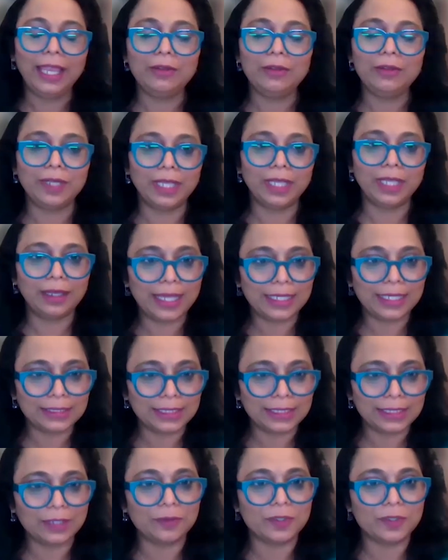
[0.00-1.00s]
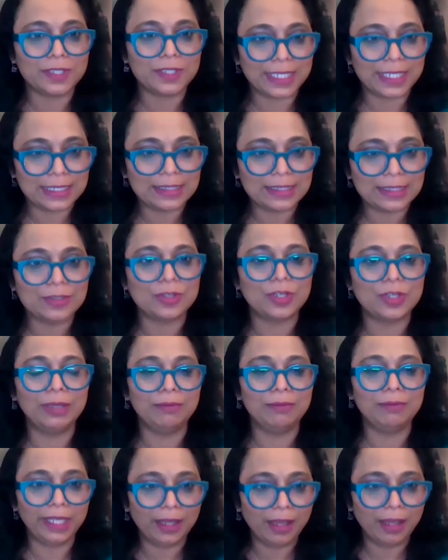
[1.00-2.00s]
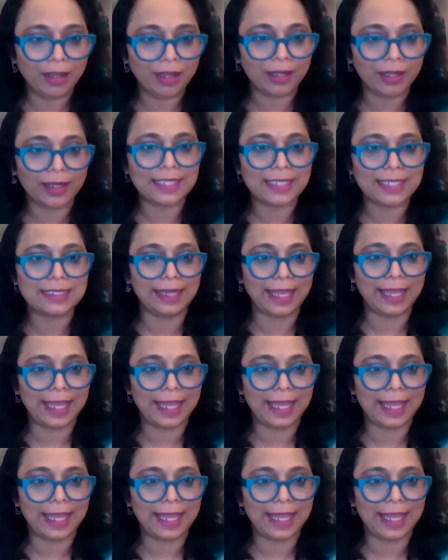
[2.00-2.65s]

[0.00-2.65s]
I realized it was extremely hard as